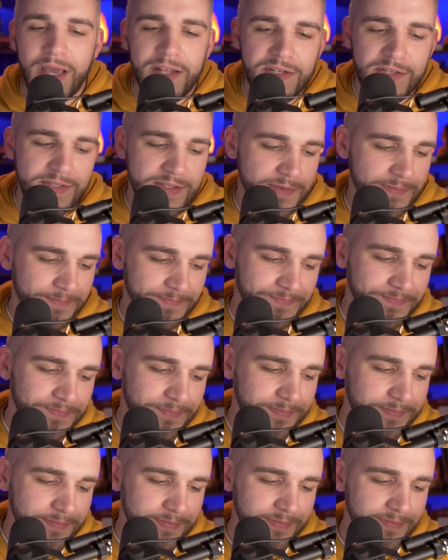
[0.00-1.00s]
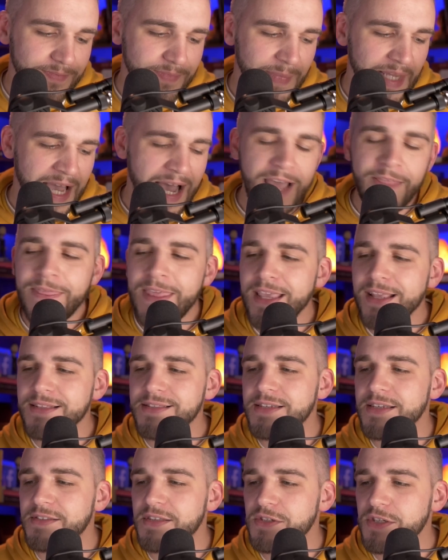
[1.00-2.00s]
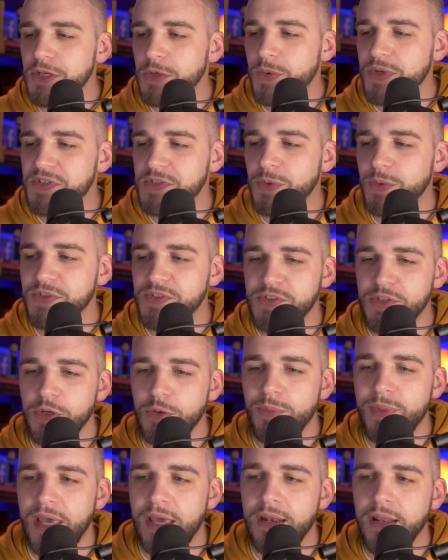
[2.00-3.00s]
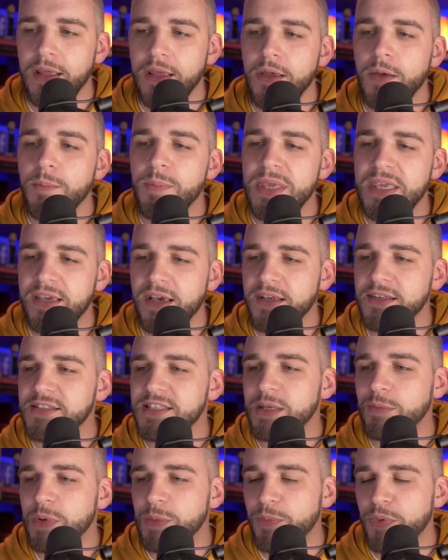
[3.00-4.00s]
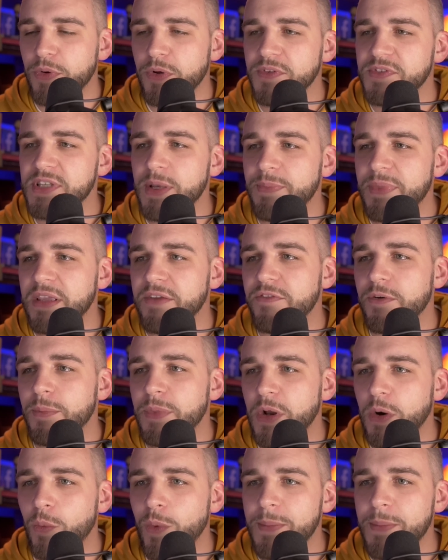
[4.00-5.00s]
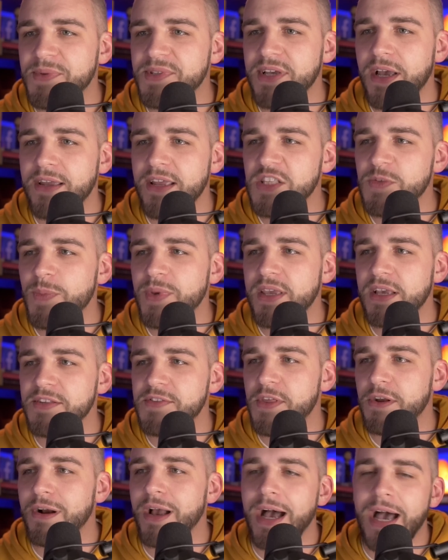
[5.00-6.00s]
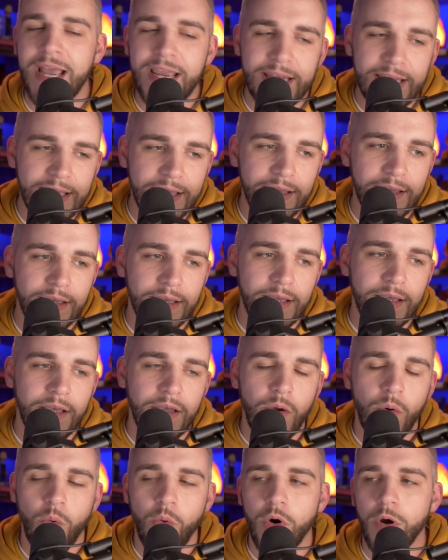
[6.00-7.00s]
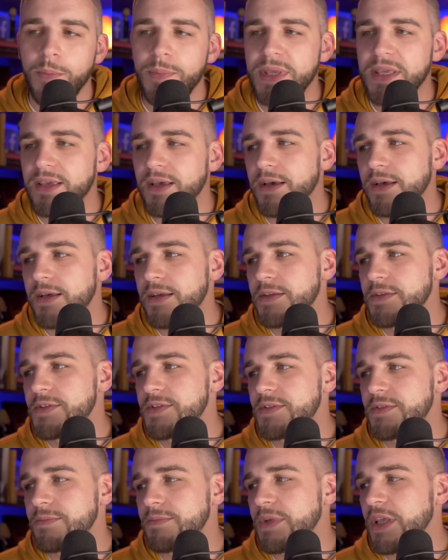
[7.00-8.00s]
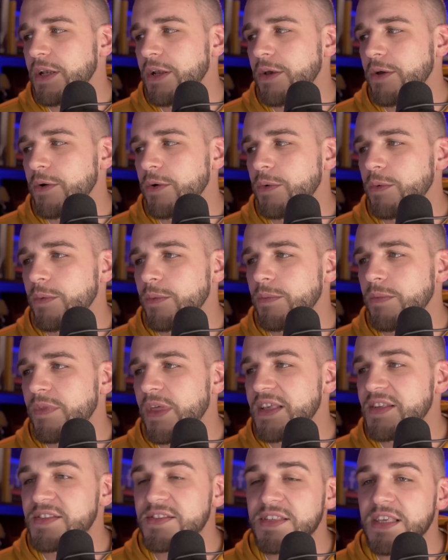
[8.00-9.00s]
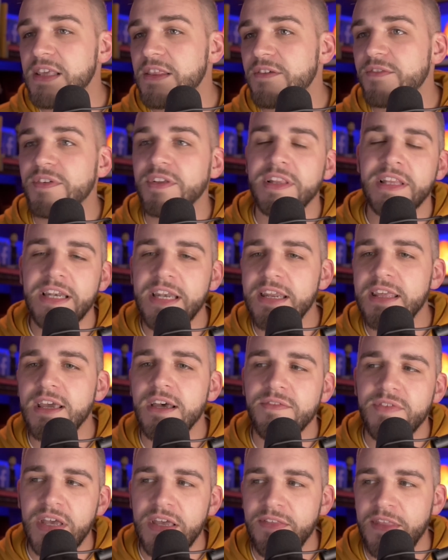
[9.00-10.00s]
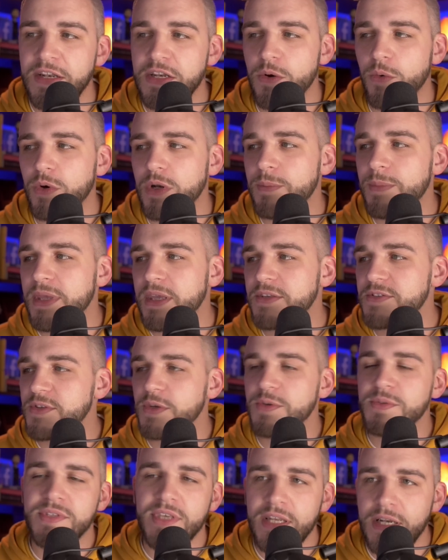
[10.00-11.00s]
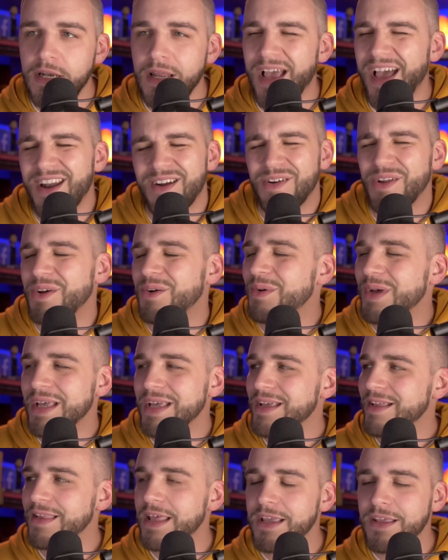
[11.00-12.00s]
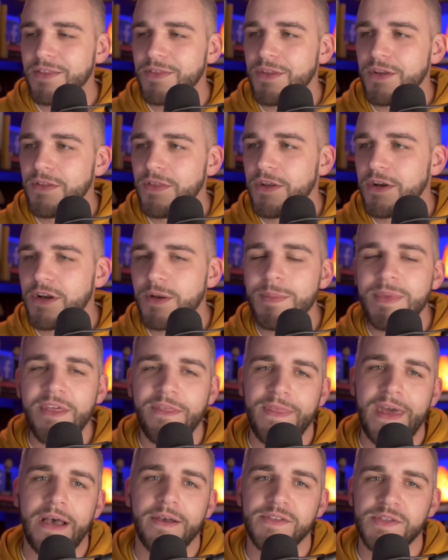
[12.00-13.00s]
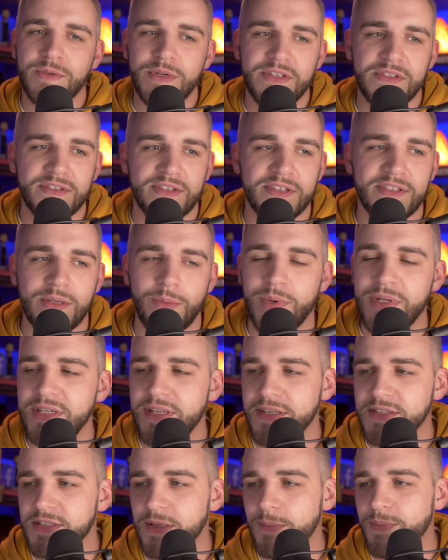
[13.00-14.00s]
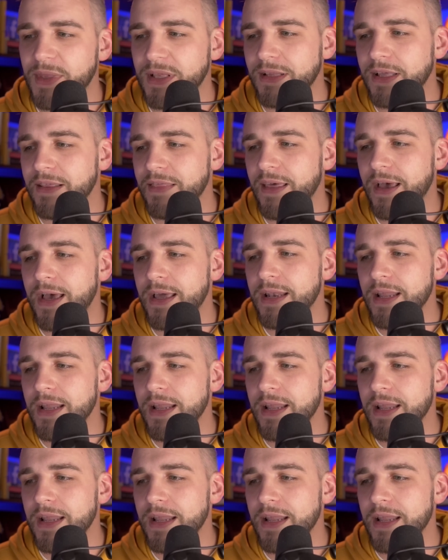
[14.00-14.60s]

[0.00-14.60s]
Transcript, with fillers: I just I think it's disingenuous to assume that because someone pulled something from their website, it's because they're hiding or because you know they see the validity of it and they don't want to be associated i don't know like th- there can be a thousand reasons that someone does something like that